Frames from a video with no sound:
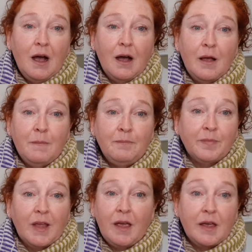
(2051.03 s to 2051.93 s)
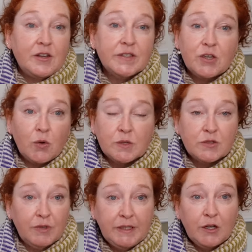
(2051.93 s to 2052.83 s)
it just goes
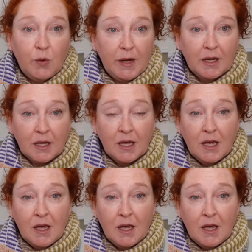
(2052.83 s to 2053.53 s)
really quick.